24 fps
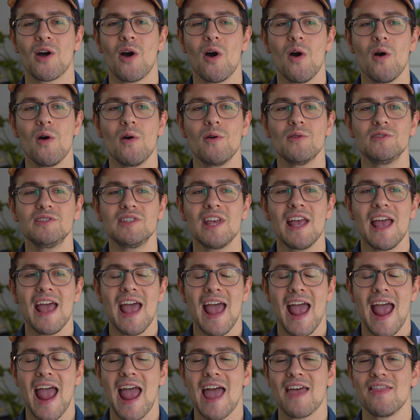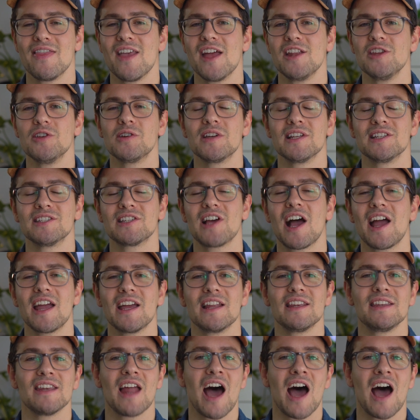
hose, and then you can tie a